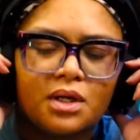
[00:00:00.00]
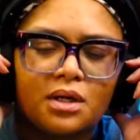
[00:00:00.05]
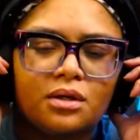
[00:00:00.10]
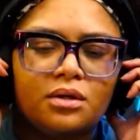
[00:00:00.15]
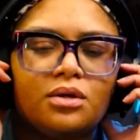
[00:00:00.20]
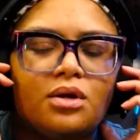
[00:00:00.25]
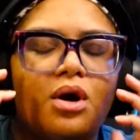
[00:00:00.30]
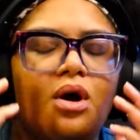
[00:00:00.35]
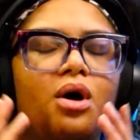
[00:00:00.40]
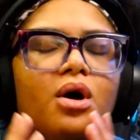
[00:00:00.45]

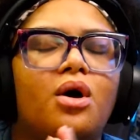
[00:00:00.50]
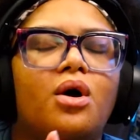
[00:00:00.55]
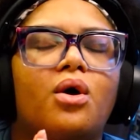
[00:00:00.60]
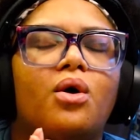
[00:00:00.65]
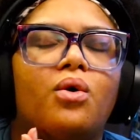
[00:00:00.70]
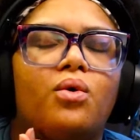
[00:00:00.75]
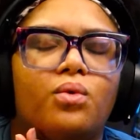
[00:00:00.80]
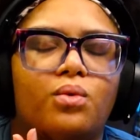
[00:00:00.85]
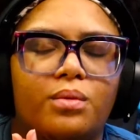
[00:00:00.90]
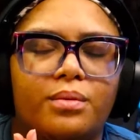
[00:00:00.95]

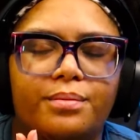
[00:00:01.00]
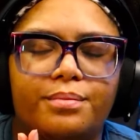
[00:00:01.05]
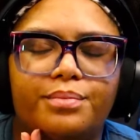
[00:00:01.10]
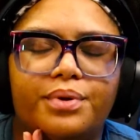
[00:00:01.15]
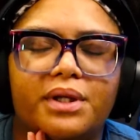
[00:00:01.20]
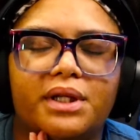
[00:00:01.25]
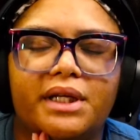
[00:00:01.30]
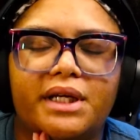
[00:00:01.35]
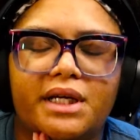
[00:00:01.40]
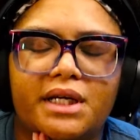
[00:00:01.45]
No,
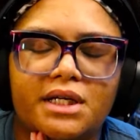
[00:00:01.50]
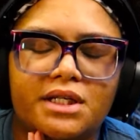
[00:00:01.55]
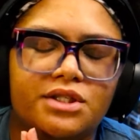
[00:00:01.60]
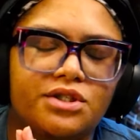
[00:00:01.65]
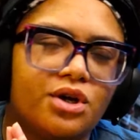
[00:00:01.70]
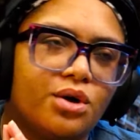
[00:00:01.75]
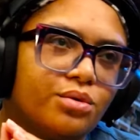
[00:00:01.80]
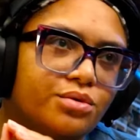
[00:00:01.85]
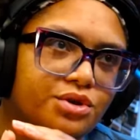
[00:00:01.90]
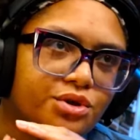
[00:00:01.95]
please
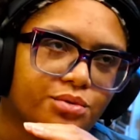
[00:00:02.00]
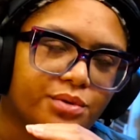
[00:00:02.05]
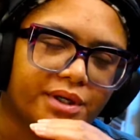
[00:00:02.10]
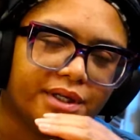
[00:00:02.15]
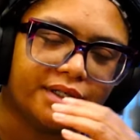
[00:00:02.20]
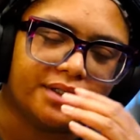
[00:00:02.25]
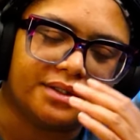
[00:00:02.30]
don't do it.